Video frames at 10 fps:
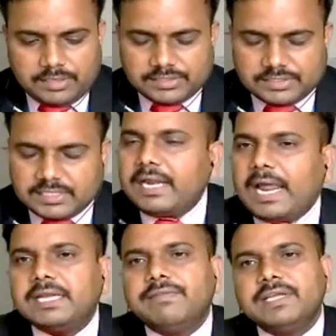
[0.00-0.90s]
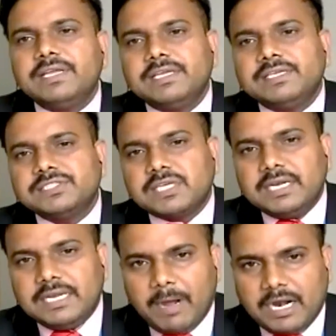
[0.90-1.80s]
Second activity is
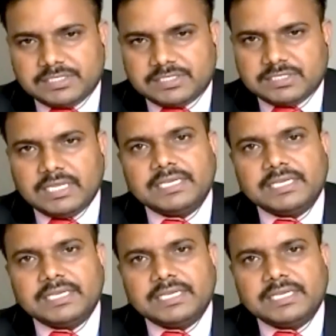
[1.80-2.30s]
DPARTS,